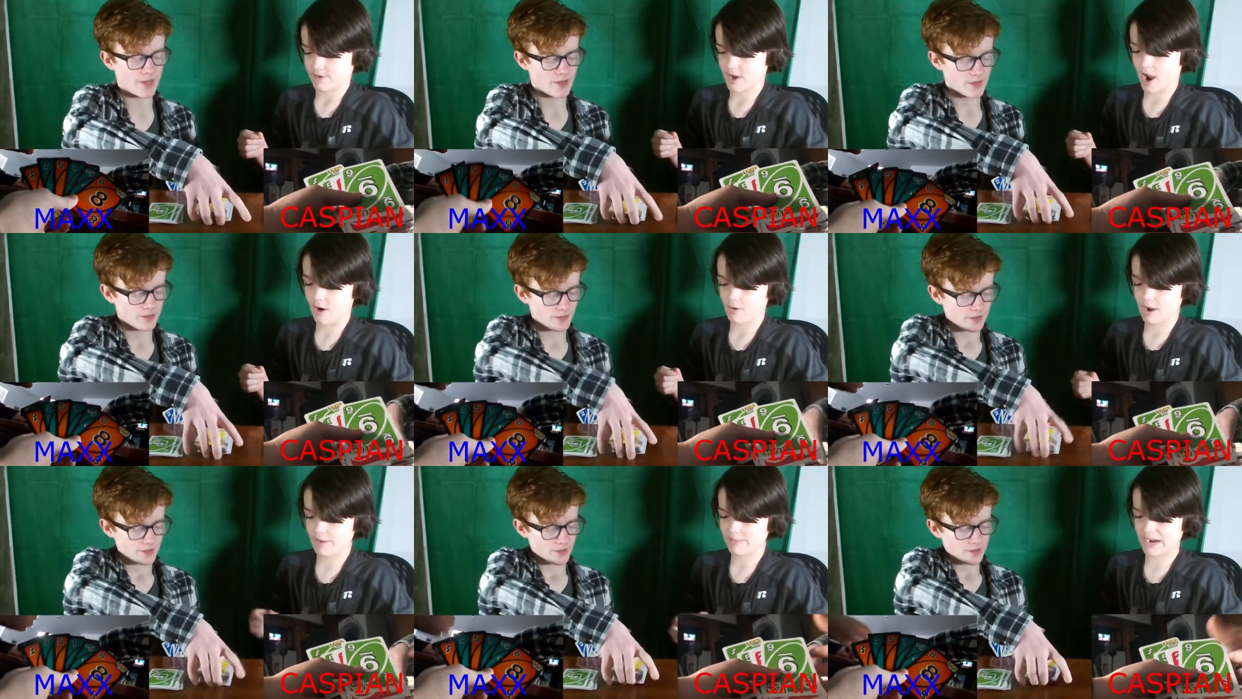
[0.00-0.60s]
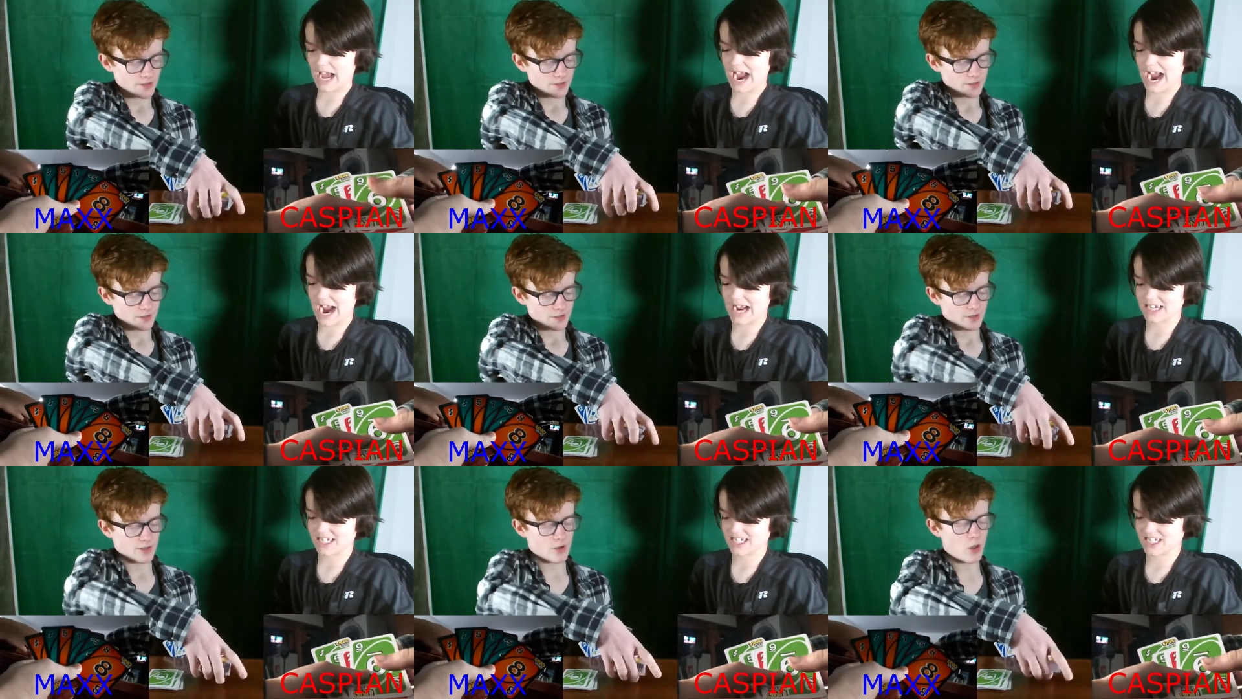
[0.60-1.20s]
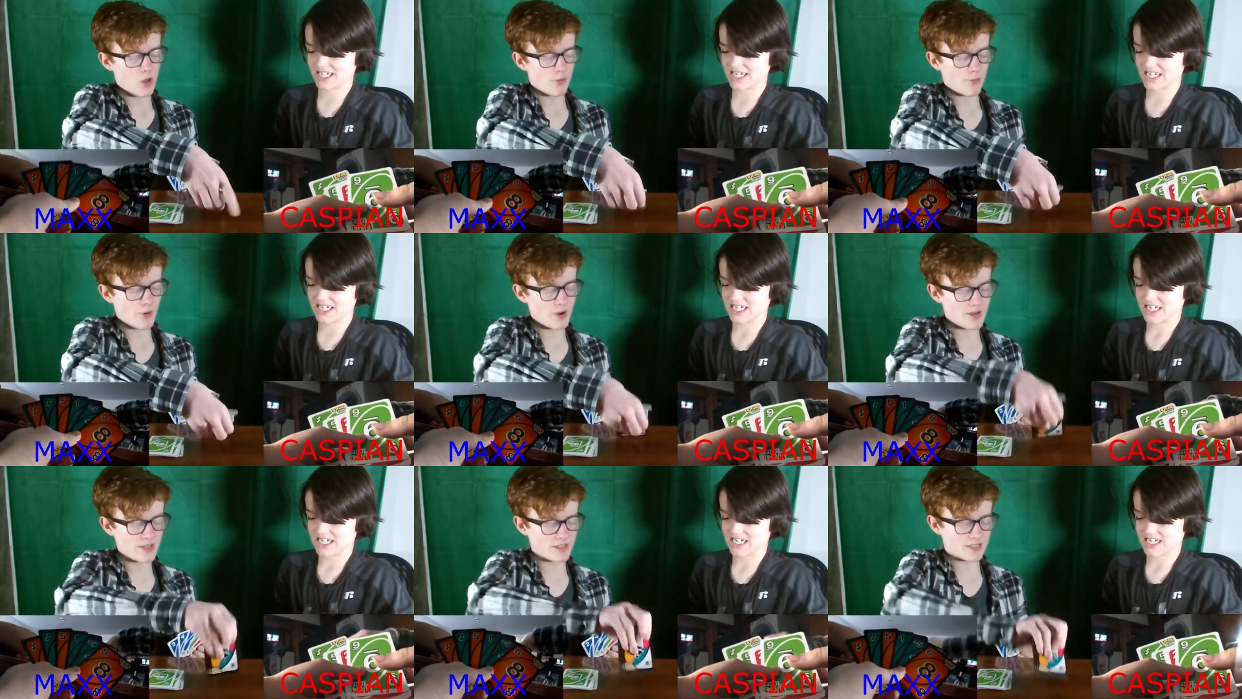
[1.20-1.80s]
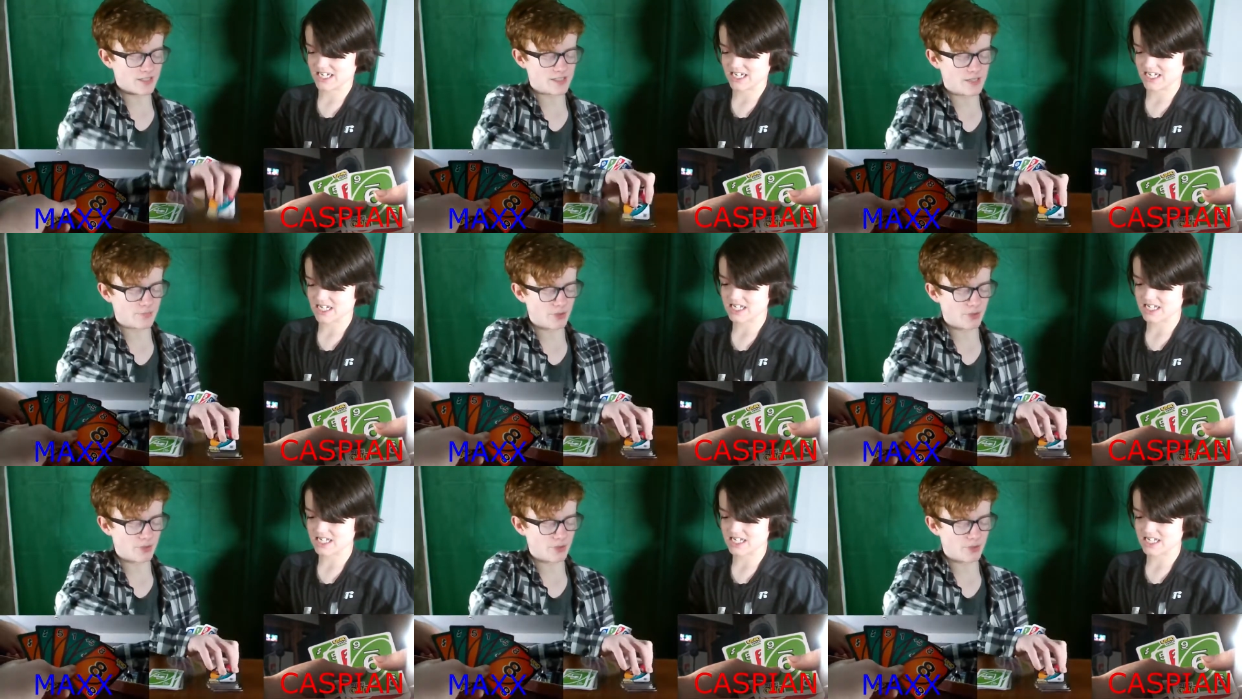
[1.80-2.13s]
Speaker 1: Now I'm not. The whole point of this is to